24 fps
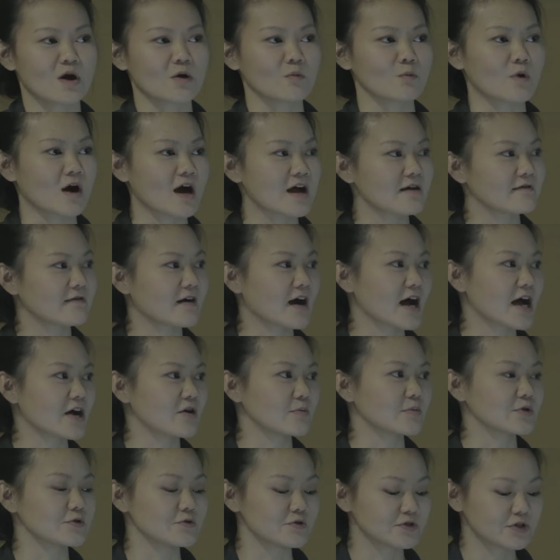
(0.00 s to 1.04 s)
And
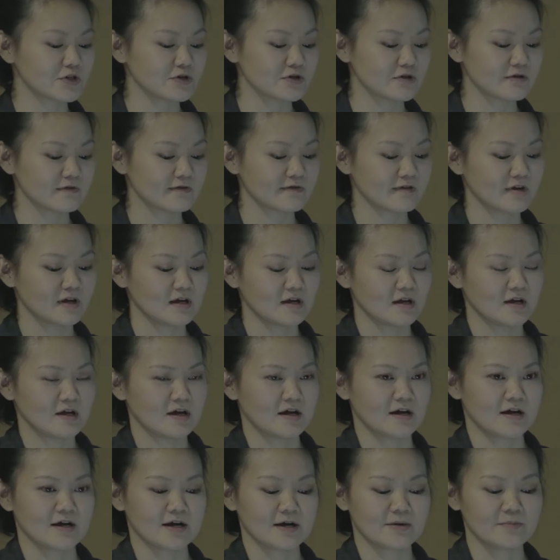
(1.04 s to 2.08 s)
I think an important one
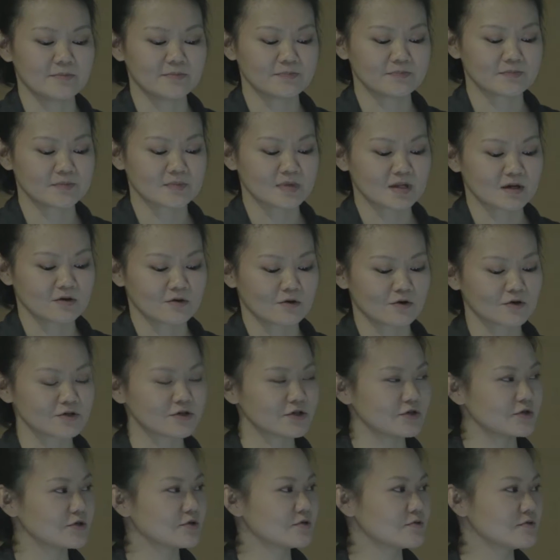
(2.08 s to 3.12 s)
is just what kind of
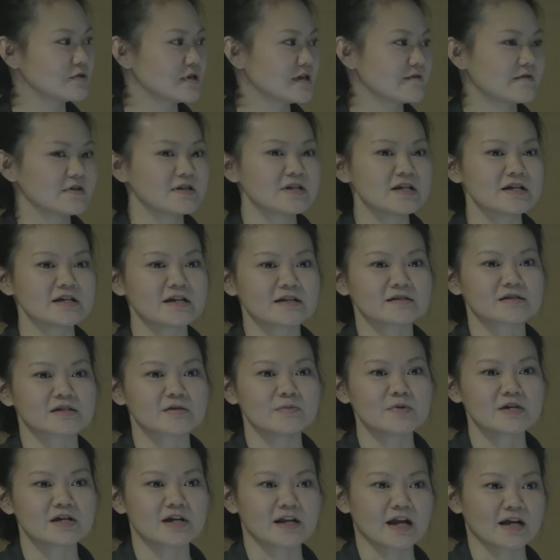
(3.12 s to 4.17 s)
connectivity do you need?
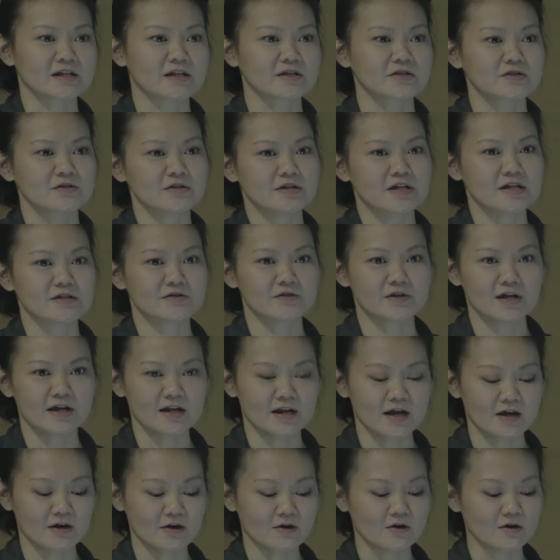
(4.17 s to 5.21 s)
Are you
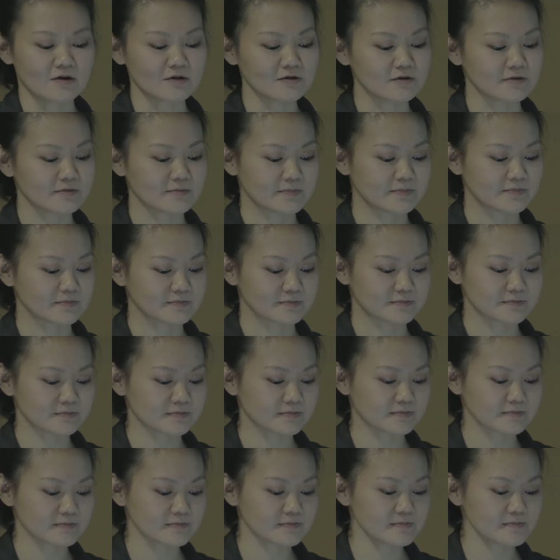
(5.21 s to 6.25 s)
okay with just
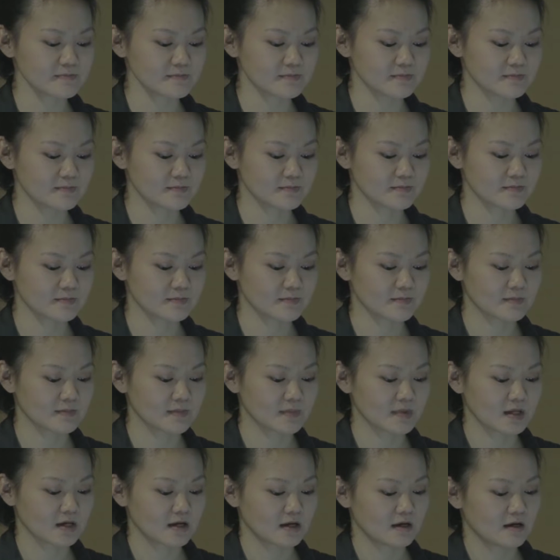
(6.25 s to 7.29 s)
Ethernet? Do
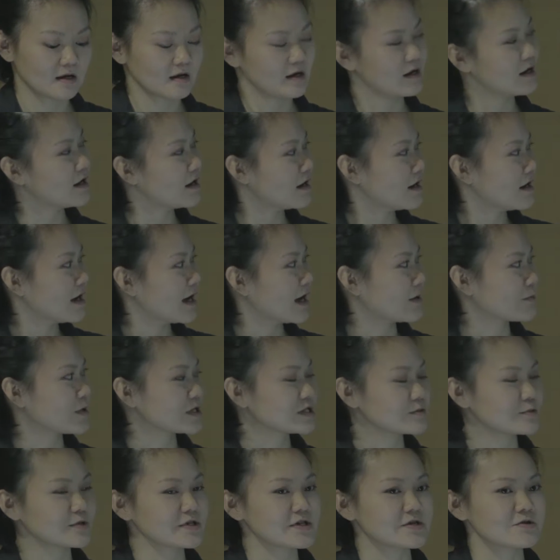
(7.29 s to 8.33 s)
you want Wi-Fi or
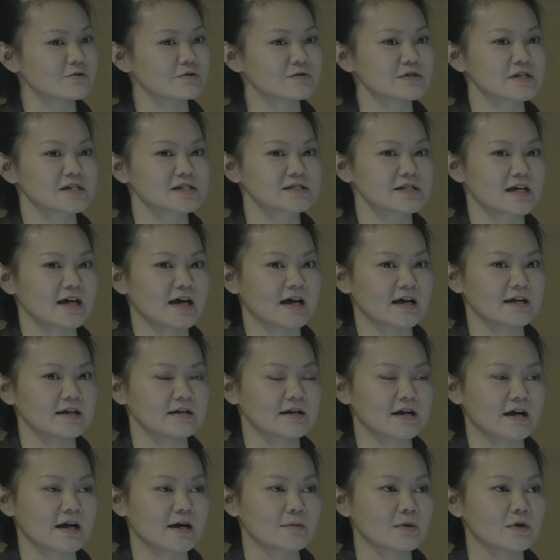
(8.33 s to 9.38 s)
Bluetooth?
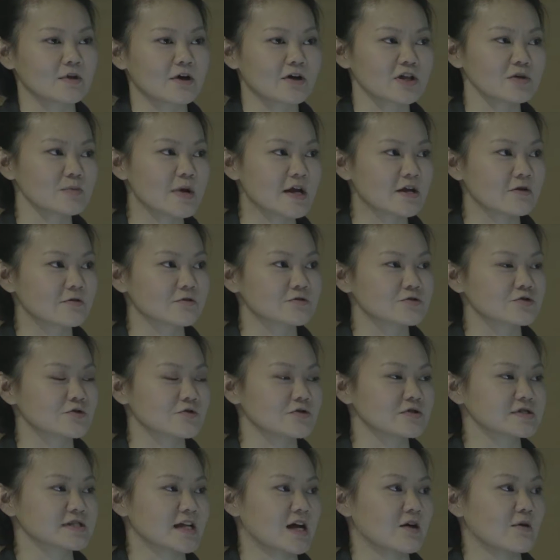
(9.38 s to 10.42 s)
Or do
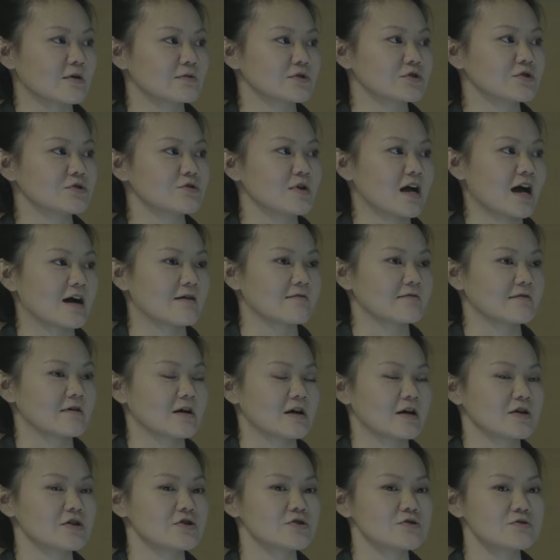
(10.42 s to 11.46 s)
you even need to be
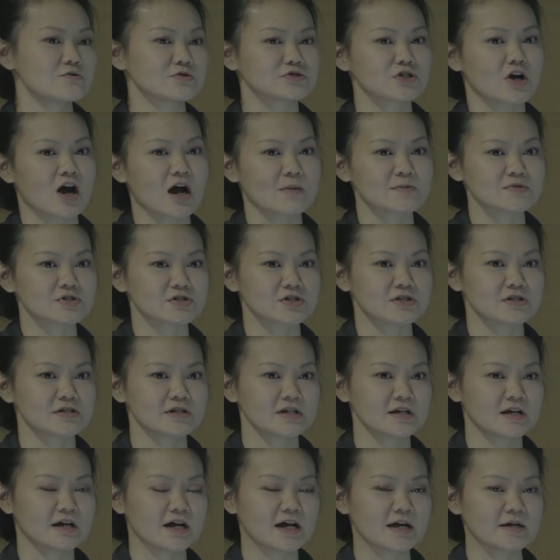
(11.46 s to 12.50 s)
connected to the internet at
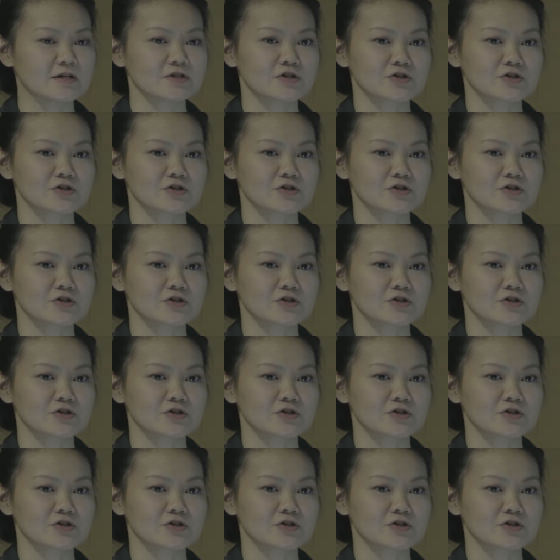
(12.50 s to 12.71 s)
all?